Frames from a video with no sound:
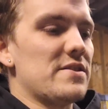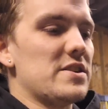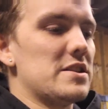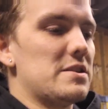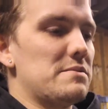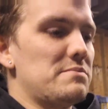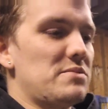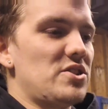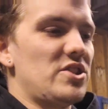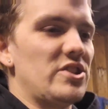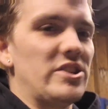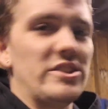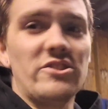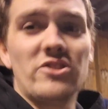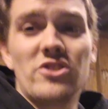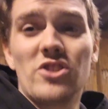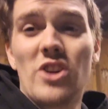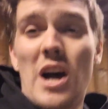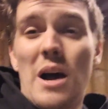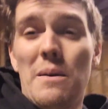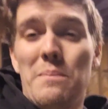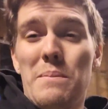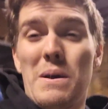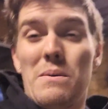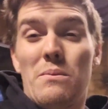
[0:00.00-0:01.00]
machine
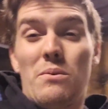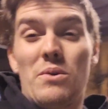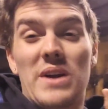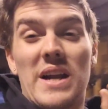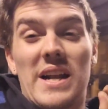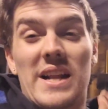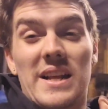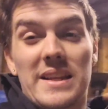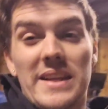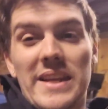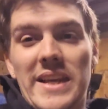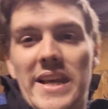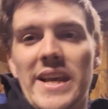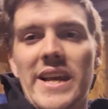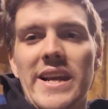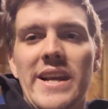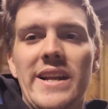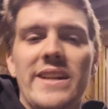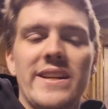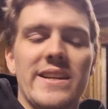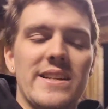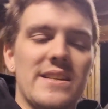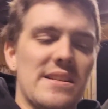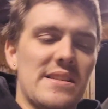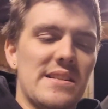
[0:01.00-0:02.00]
shop, and we'll get it
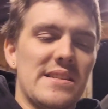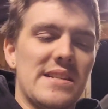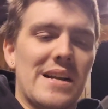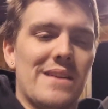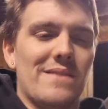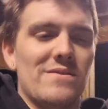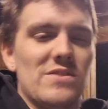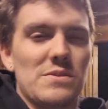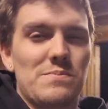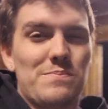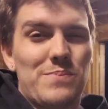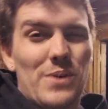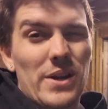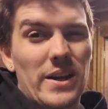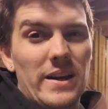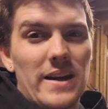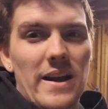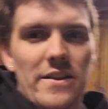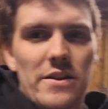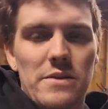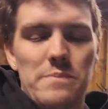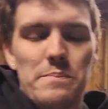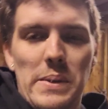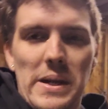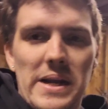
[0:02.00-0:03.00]
keyed instead of just putting
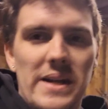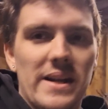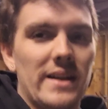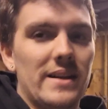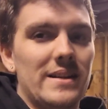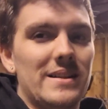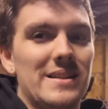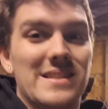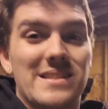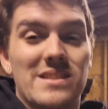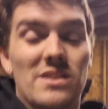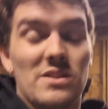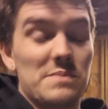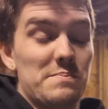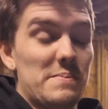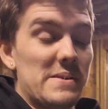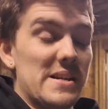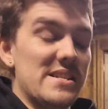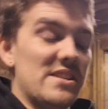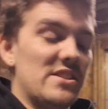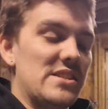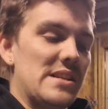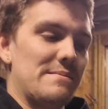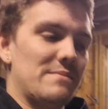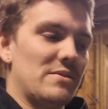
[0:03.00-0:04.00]
another pin in, because those
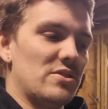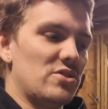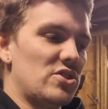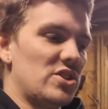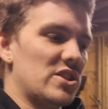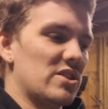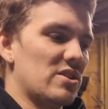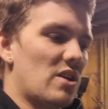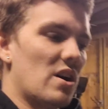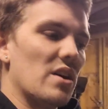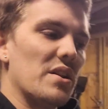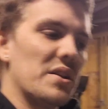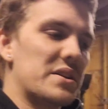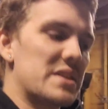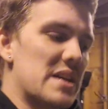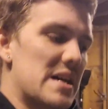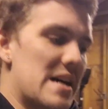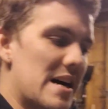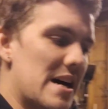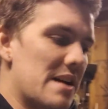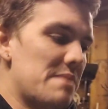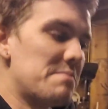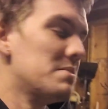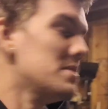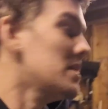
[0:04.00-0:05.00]
pins seem to shear all the
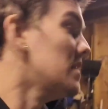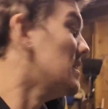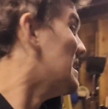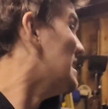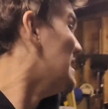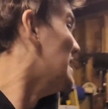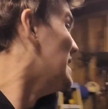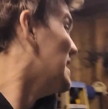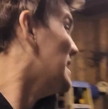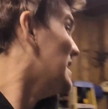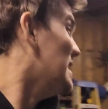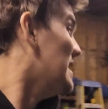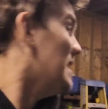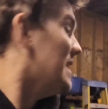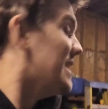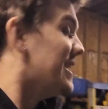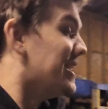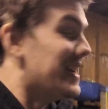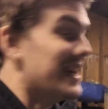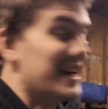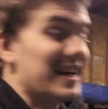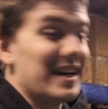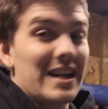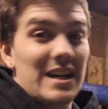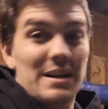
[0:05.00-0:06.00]
time.
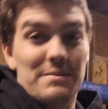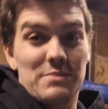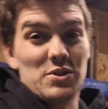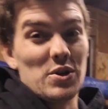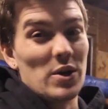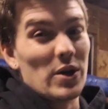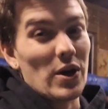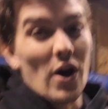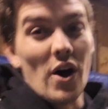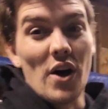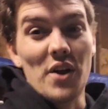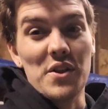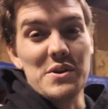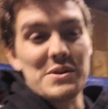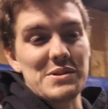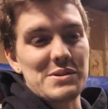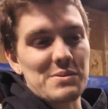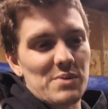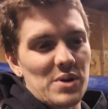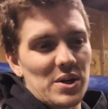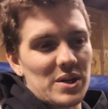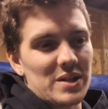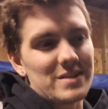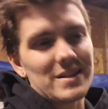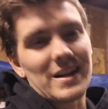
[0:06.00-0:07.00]
And I'm doing all this
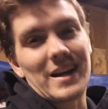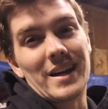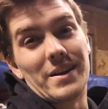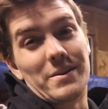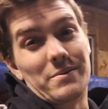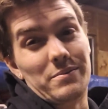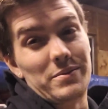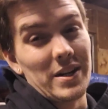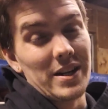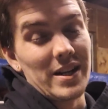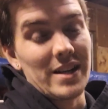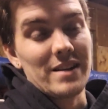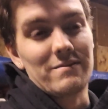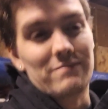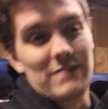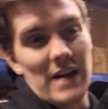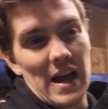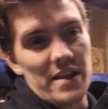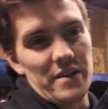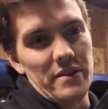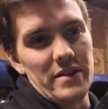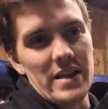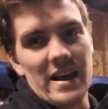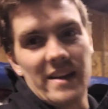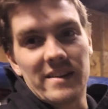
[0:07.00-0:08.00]
work. I'd really
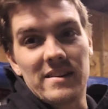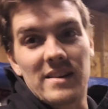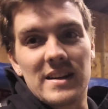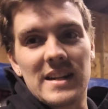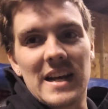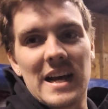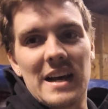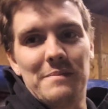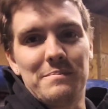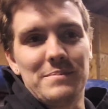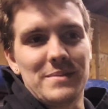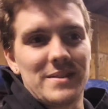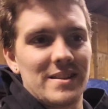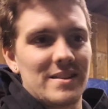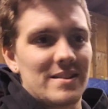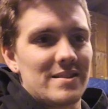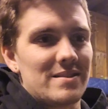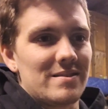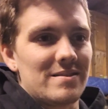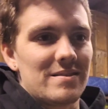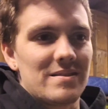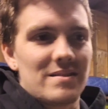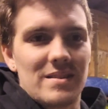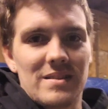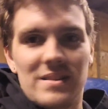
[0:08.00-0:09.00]
rather that not
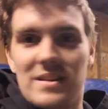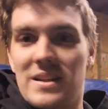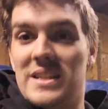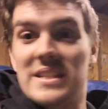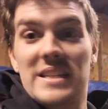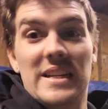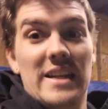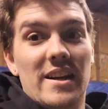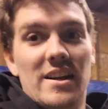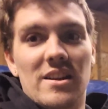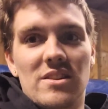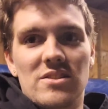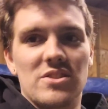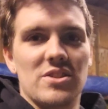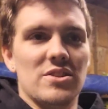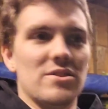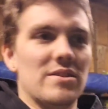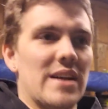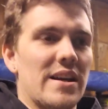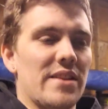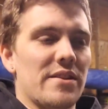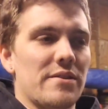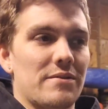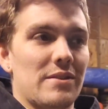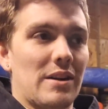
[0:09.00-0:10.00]
happen a year or two
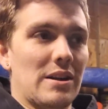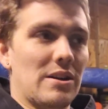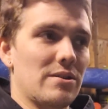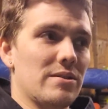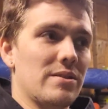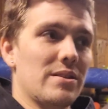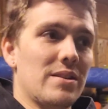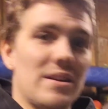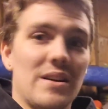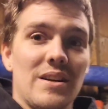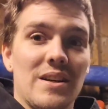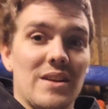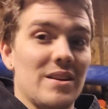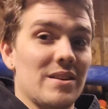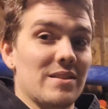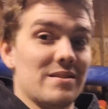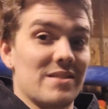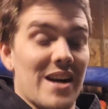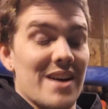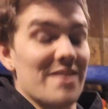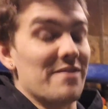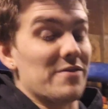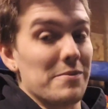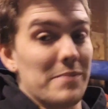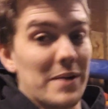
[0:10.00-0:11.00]
down the road.
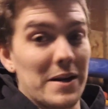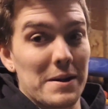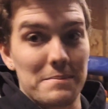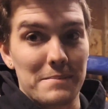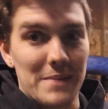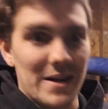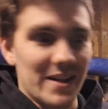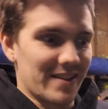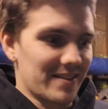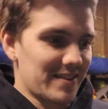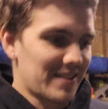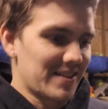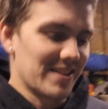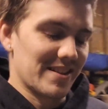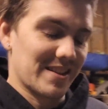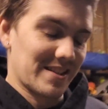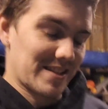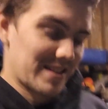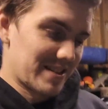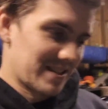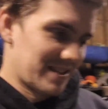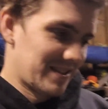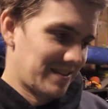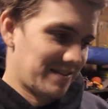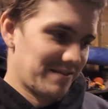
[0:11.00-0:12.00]
God forbid a month,
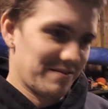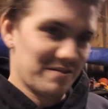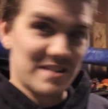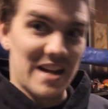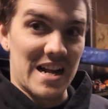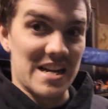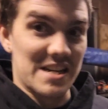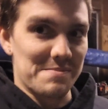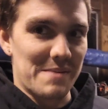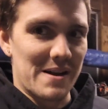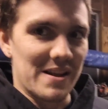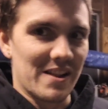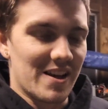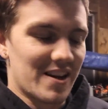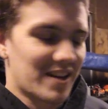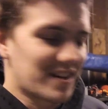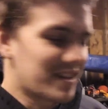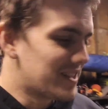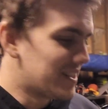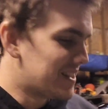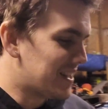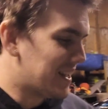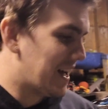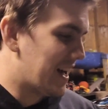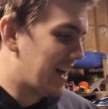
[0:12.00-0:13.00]
because that's my luck.